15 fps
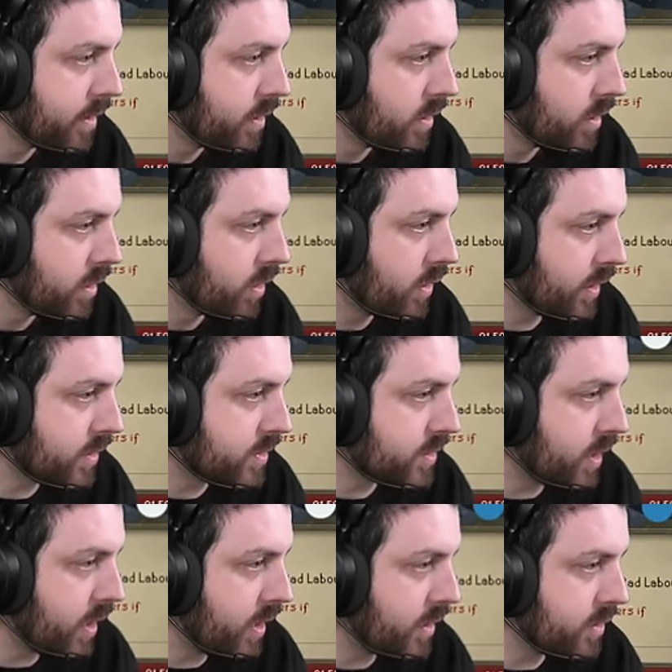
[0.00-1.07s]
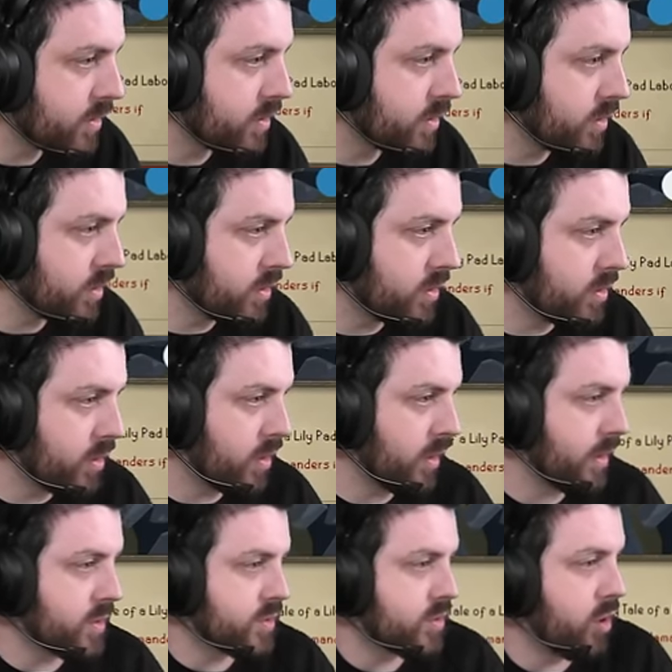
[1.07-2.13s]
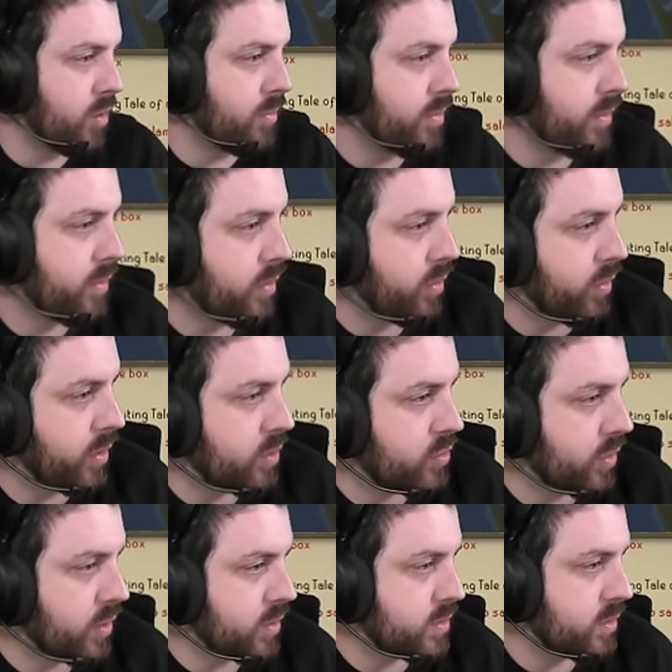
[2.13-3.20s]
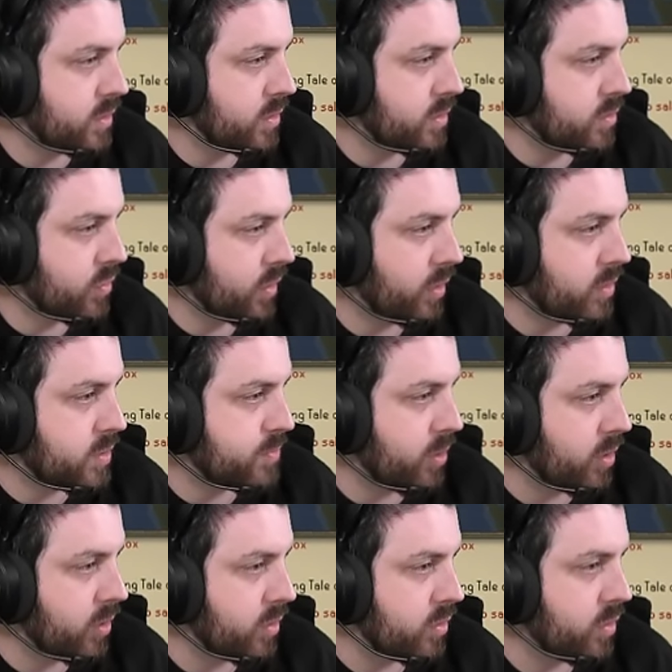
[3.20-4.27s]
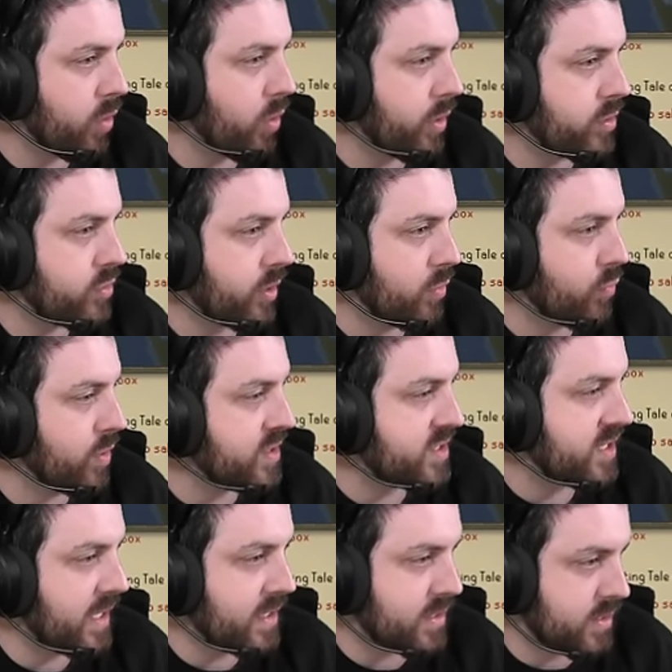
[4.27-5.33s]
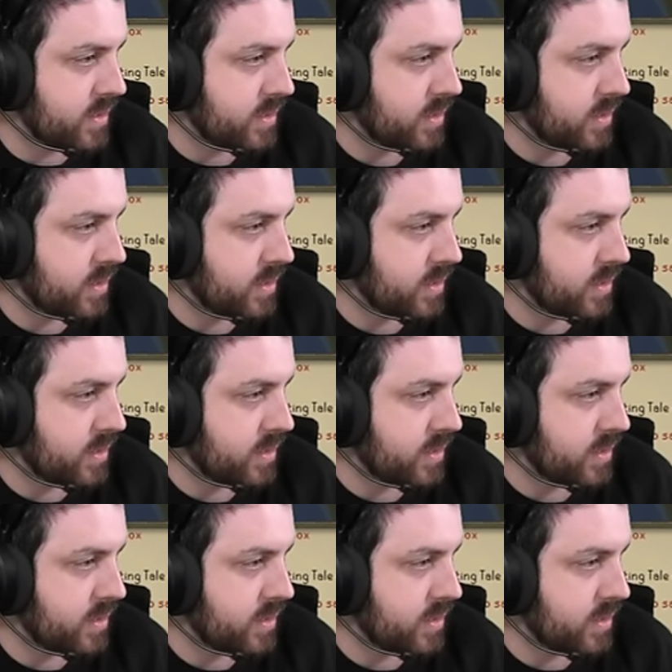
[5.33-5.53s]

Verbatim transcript: You click start, you click stomp, the auto triggers trigger is broken. The auto trigger resets.